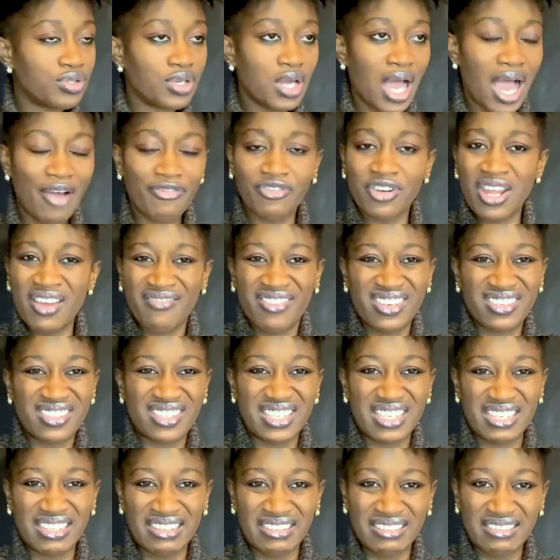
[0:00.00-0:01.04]
I've never
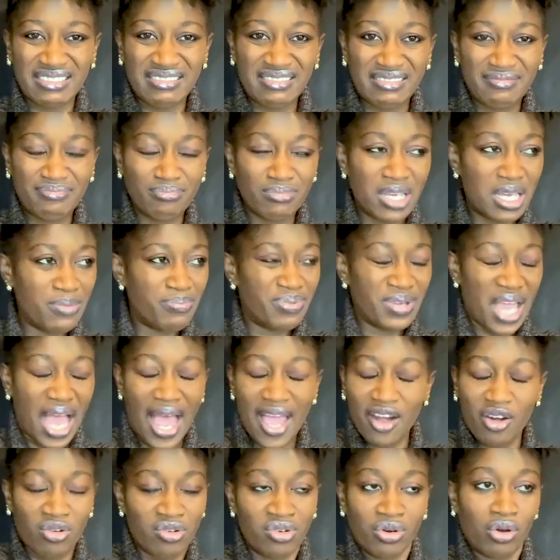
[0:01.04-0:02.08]
seen, maybe,
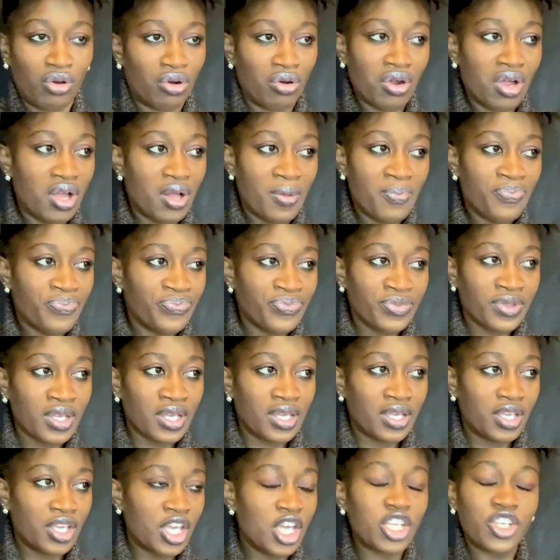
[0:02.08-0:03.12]
I don't know,
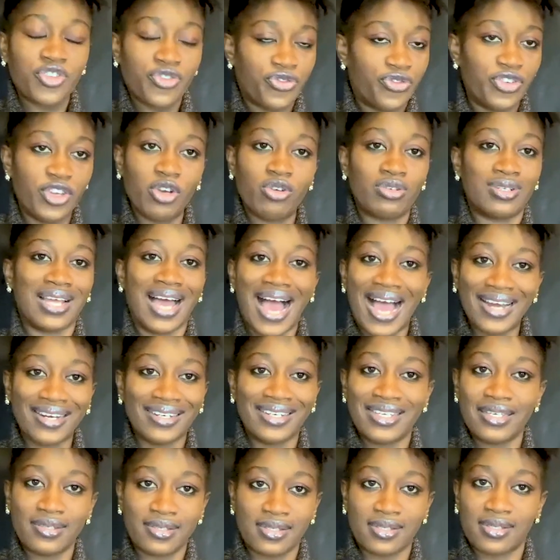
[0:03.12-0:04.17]
each field at
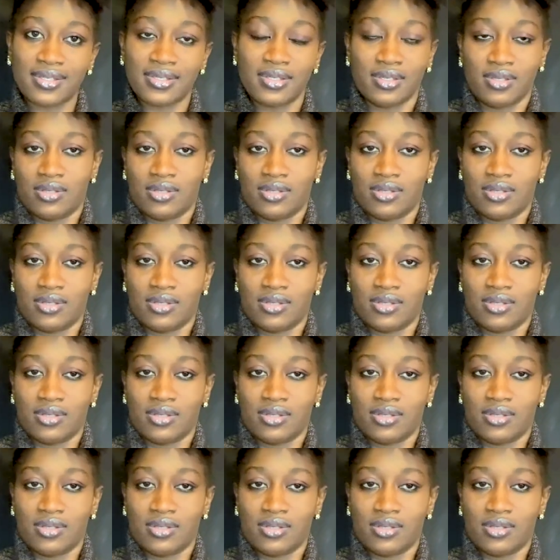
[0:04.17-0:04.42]
least,